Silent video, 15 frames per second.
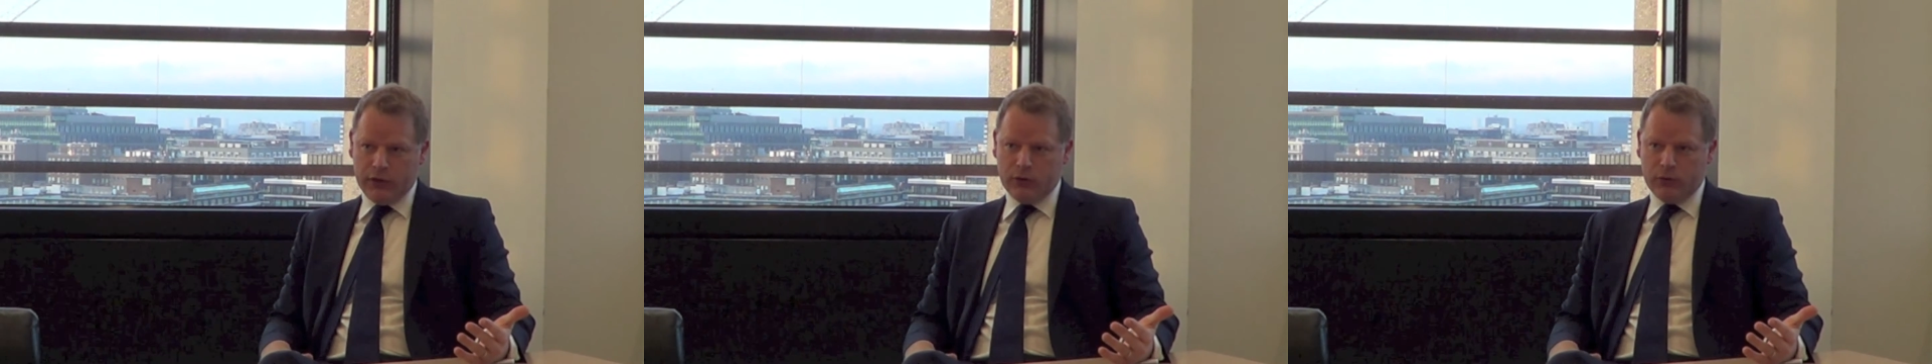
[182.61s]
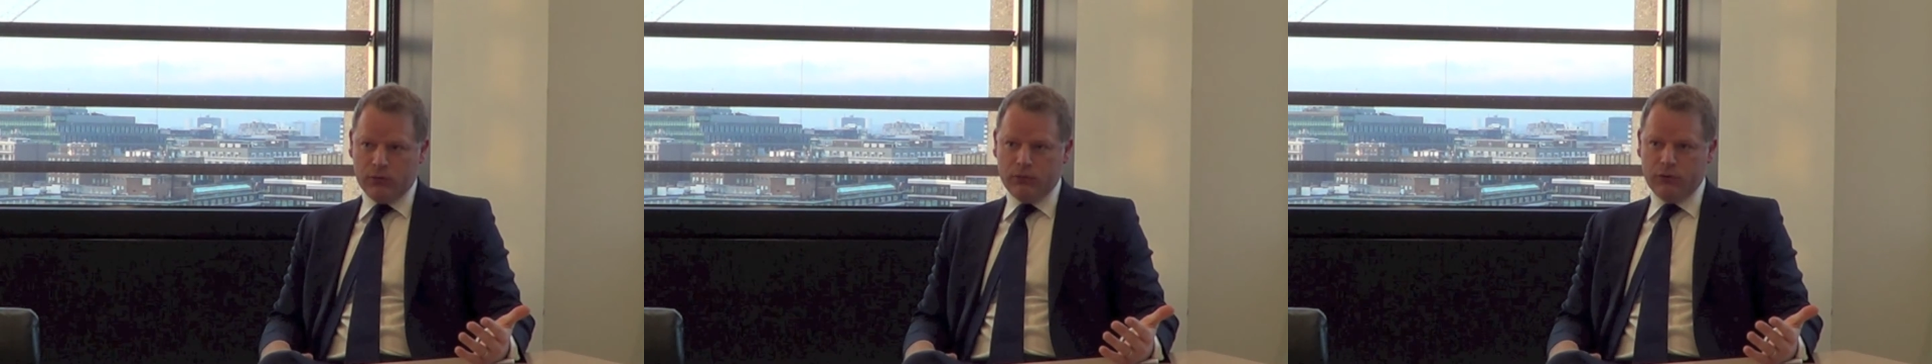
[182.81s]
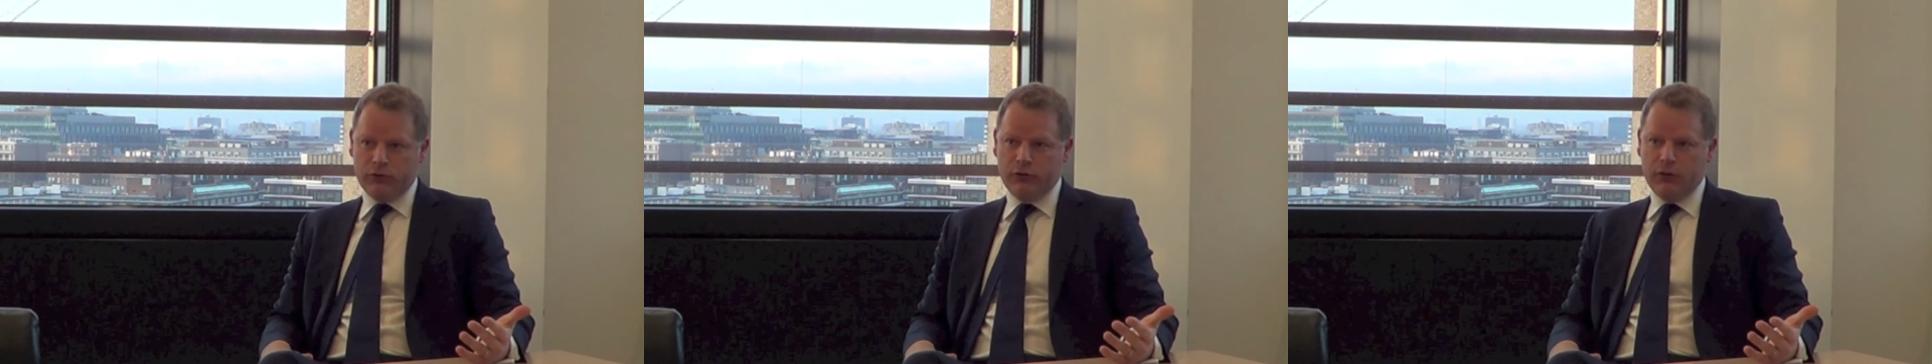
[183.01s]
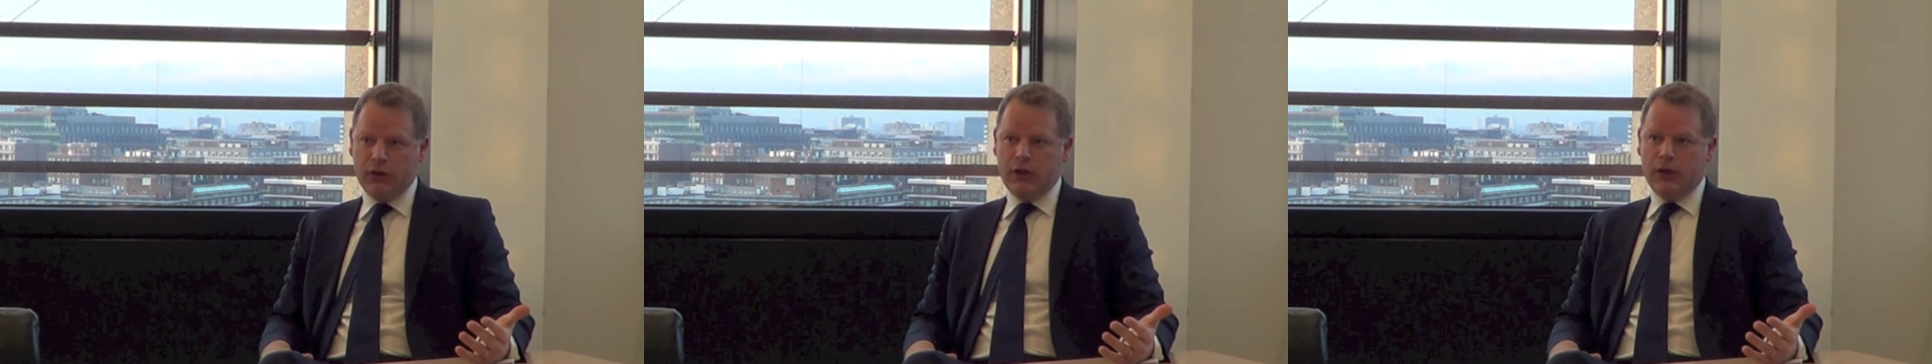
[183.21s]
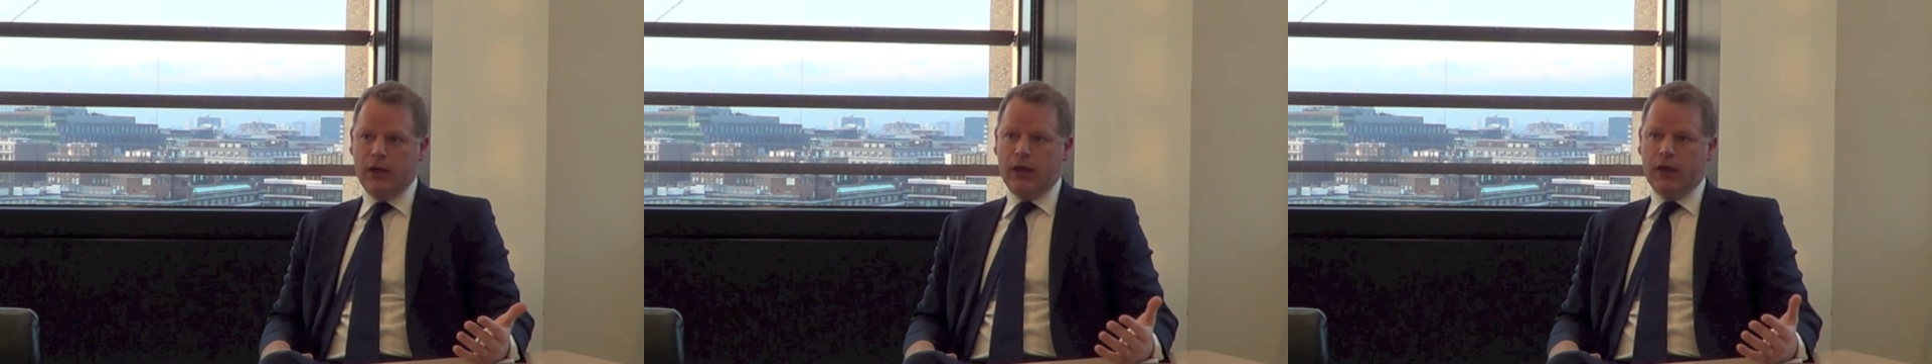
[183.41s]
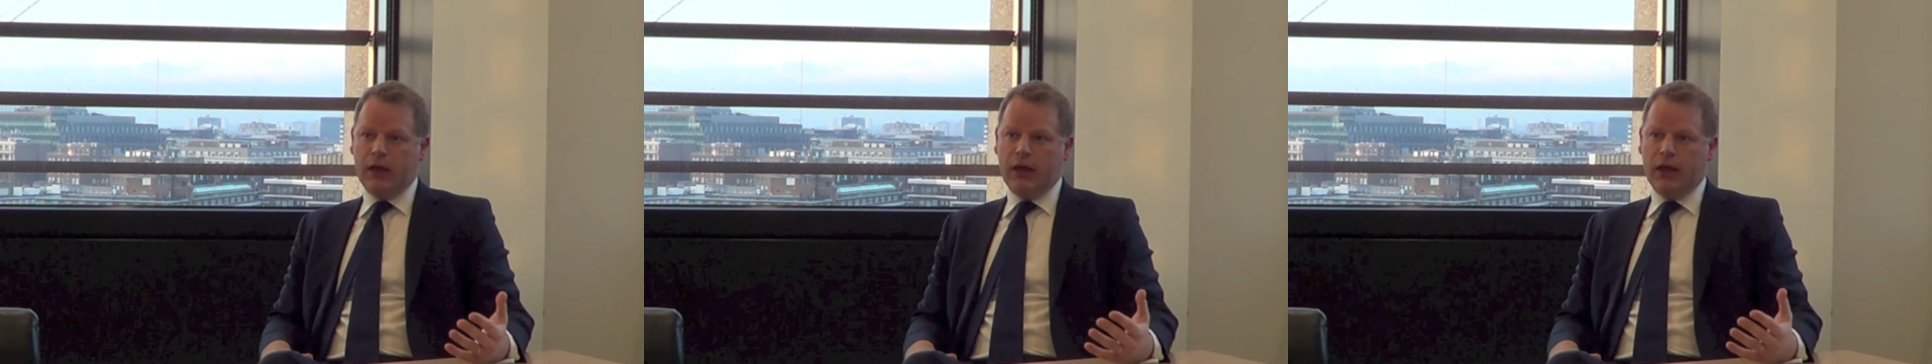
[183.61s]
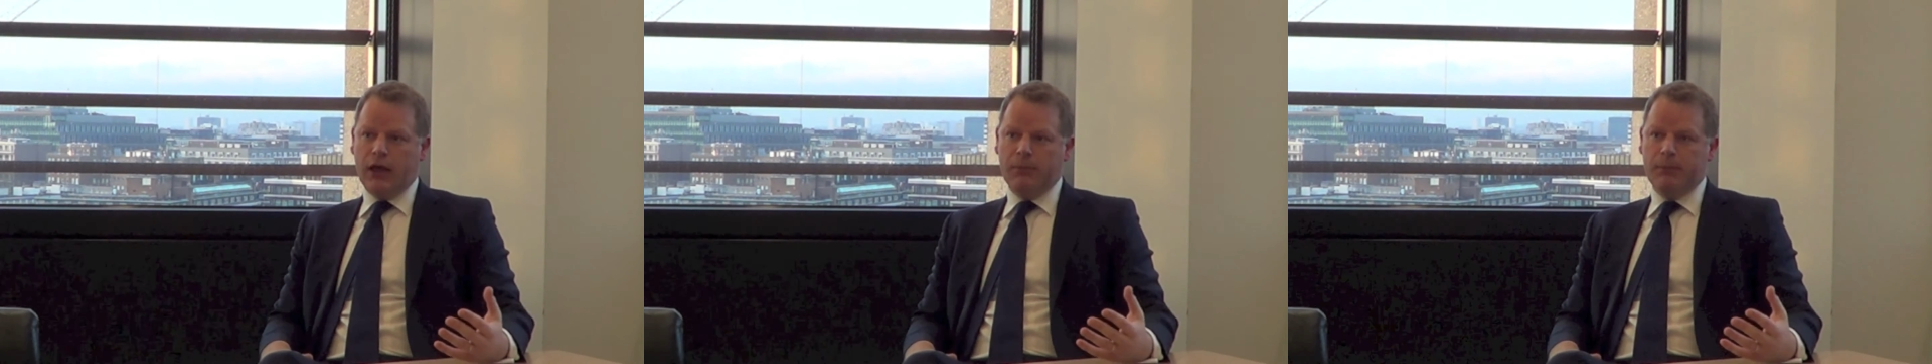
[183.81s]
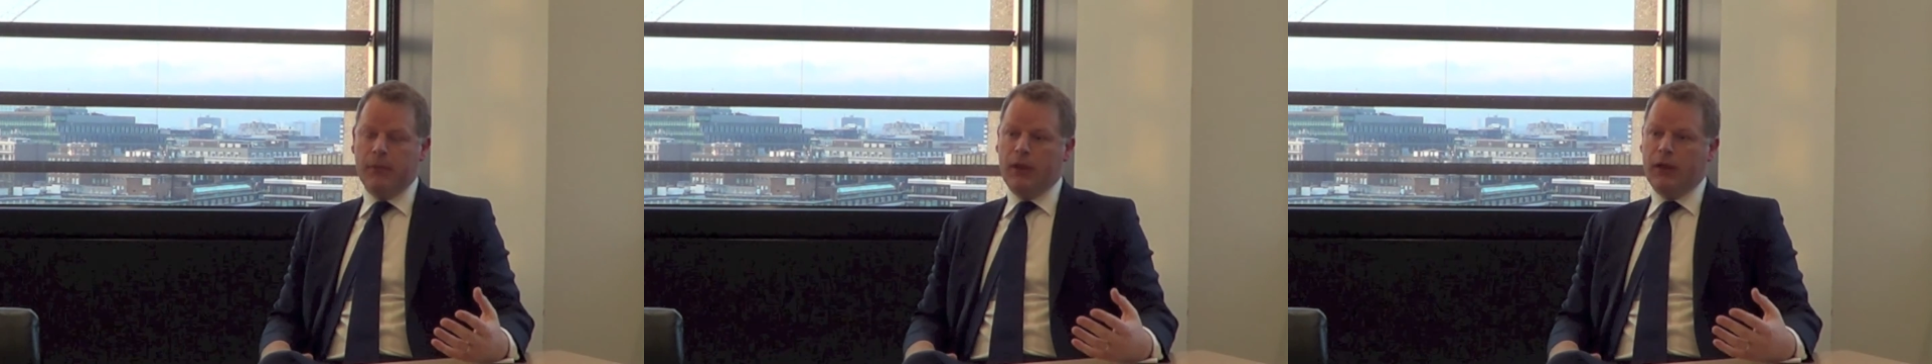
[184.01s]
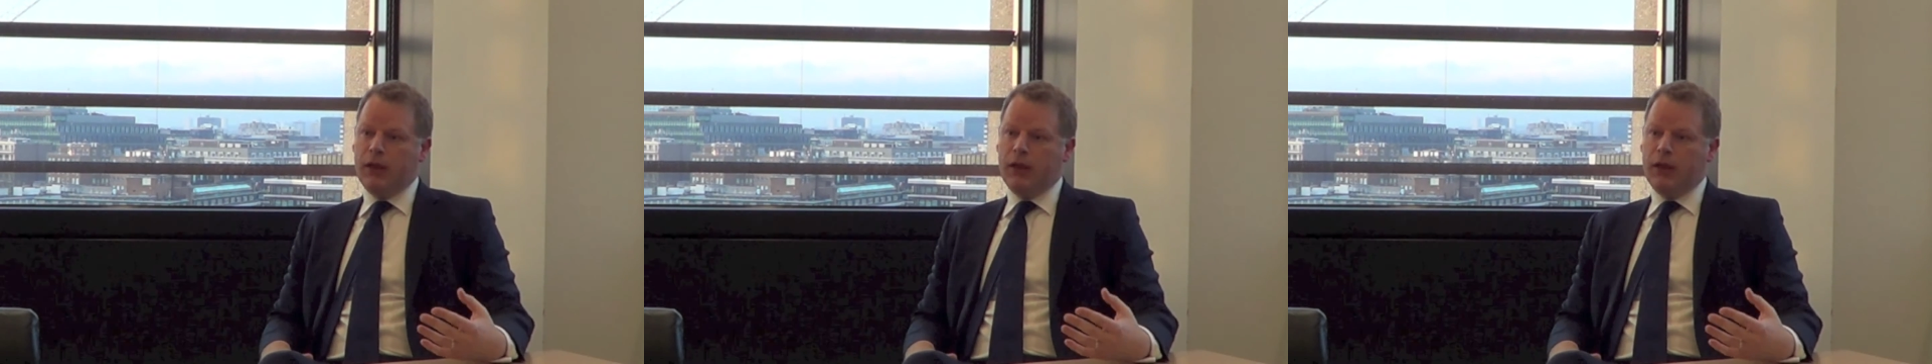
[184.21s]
court